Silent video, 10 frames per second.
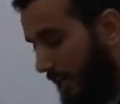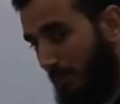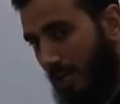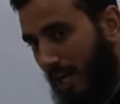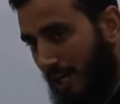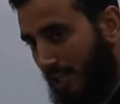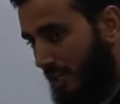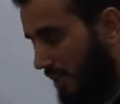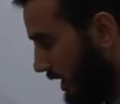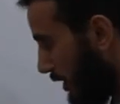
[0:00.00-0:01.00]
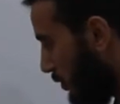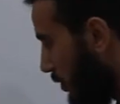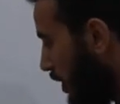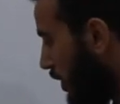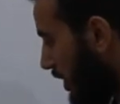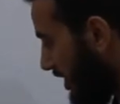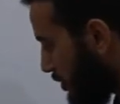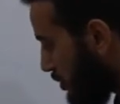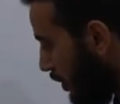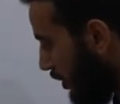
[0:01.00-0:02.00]
double-headed arrow.
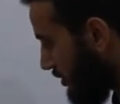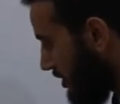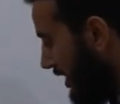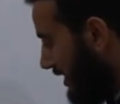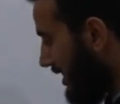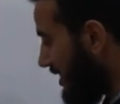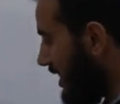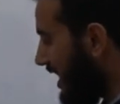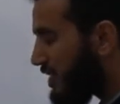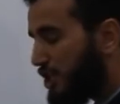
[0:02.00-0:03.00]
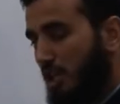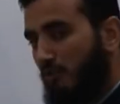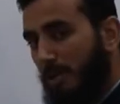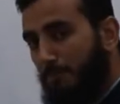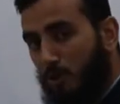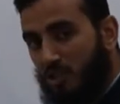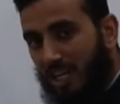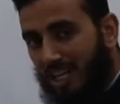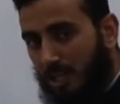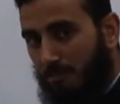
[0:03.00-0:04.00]
It shows that the reaction will
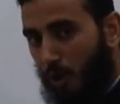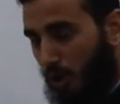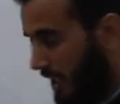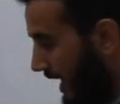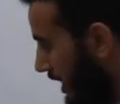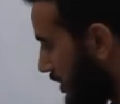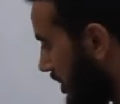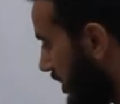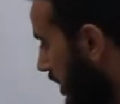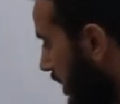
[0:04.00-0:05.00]
proceed in both directions.